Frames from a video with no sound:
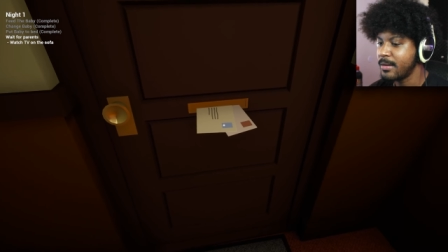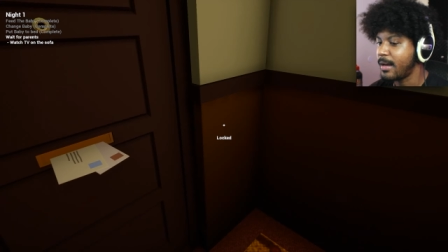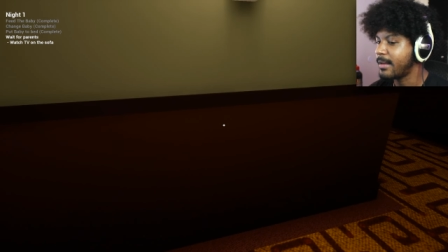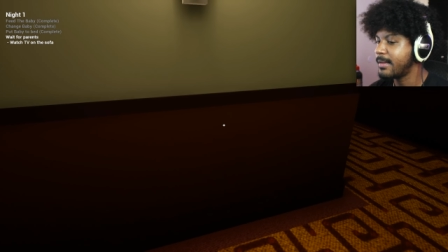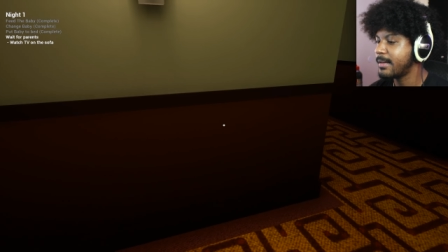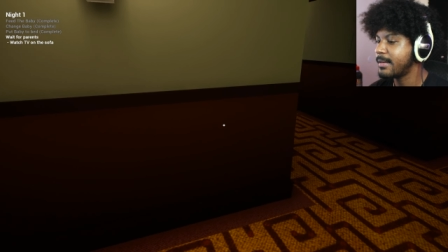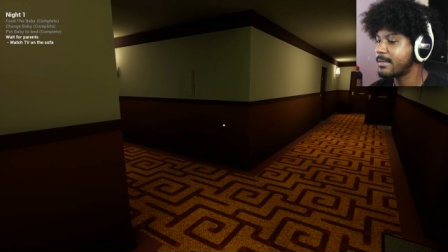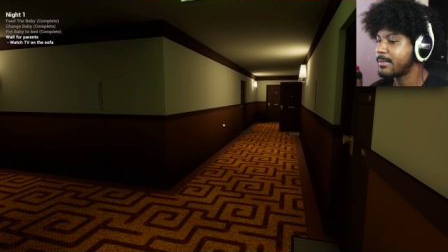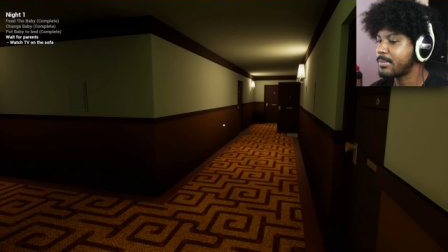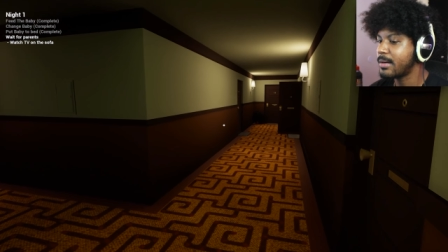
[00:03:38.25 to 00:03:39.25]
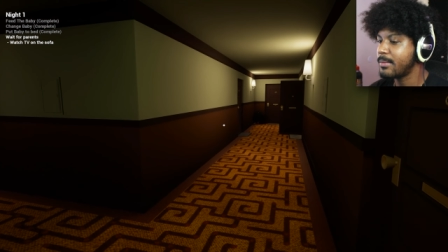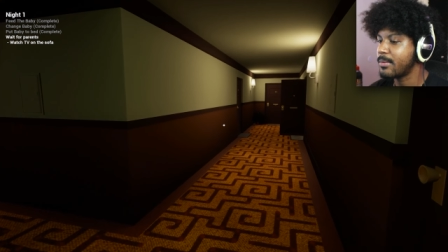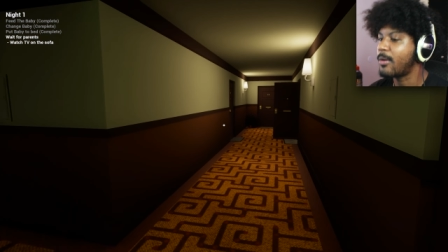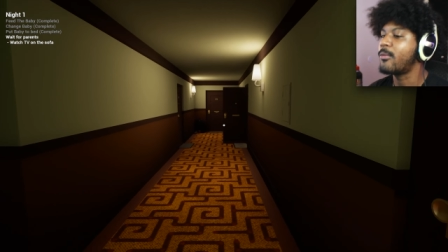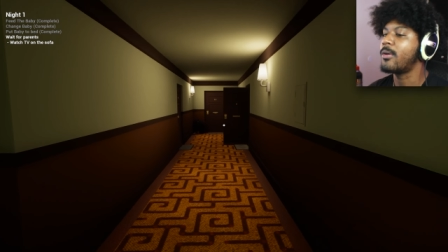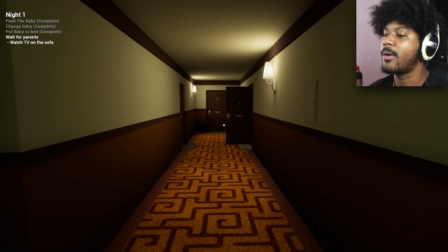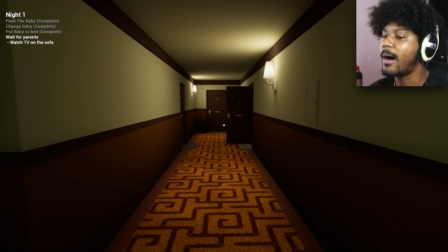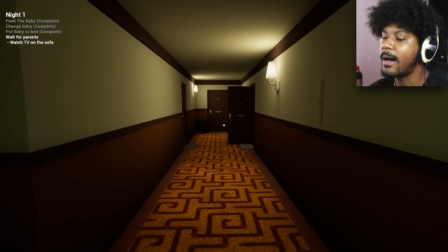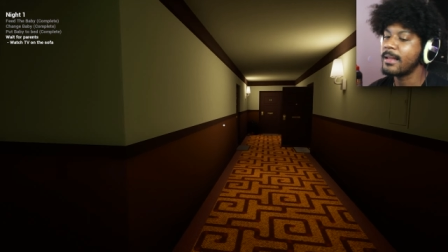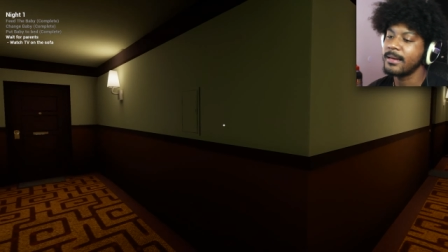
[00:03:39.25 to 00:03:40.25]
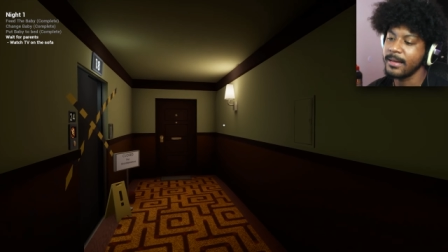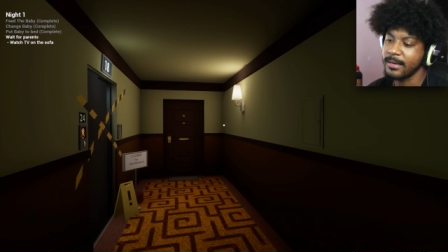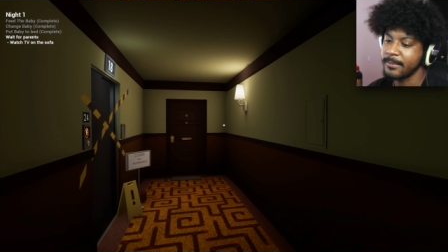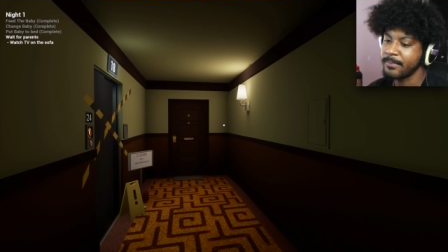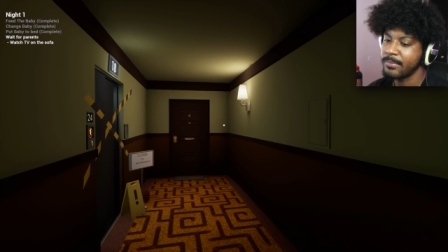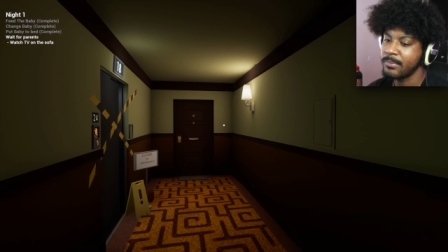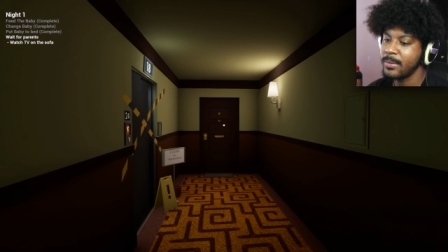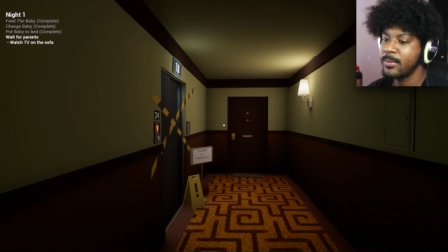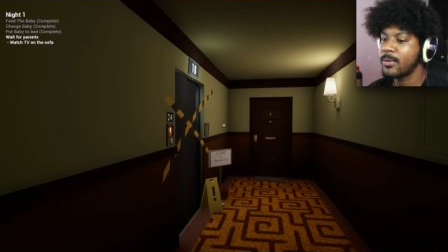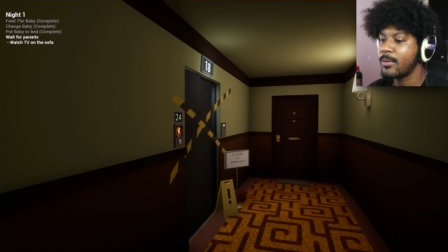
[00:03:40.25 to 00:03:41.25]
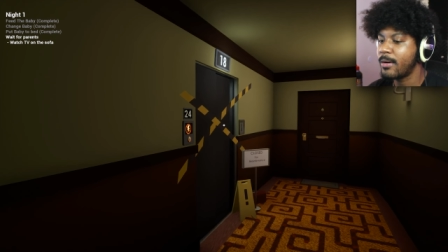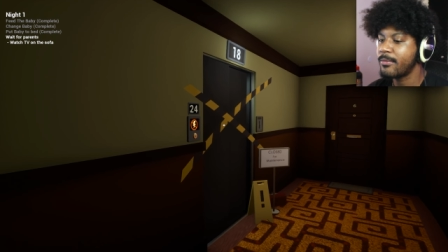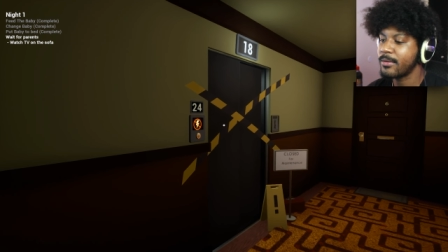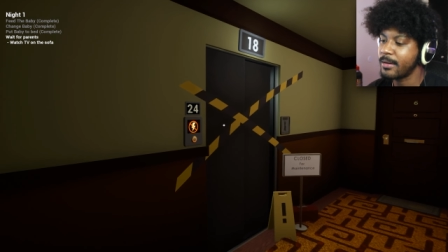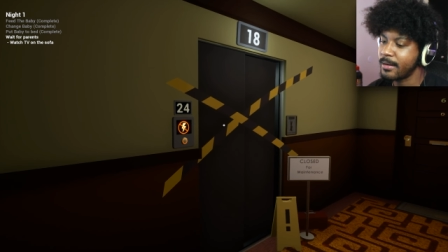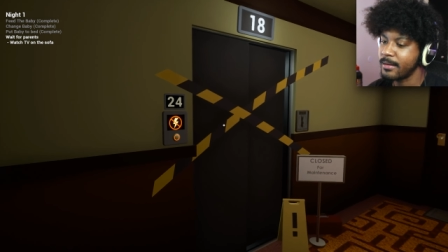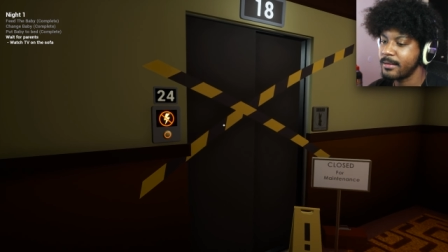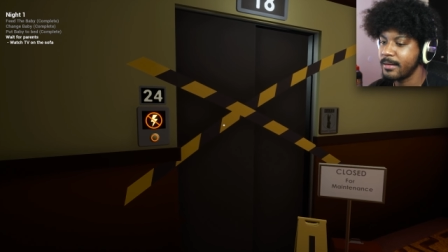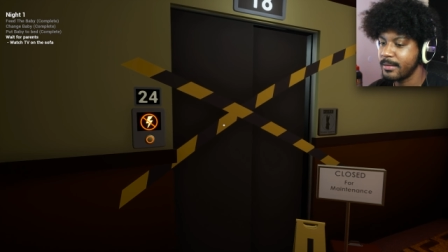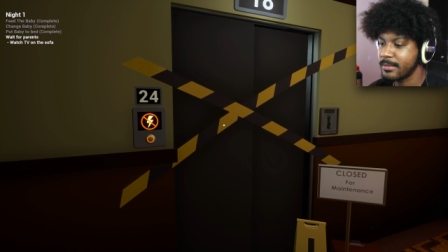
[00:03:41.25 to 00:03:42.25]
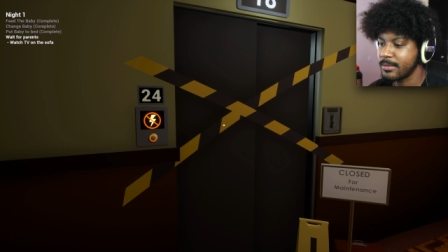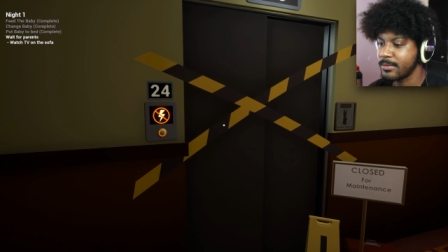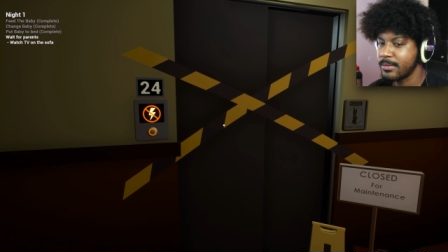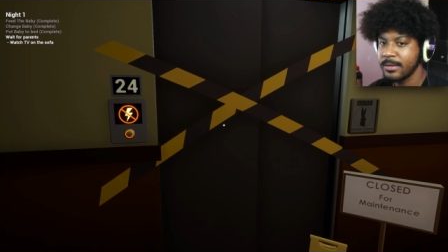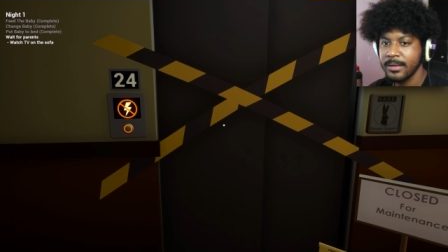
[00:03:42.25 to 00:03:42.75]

I think that's a problem. Oh, well, holiday people go out for the holidays, so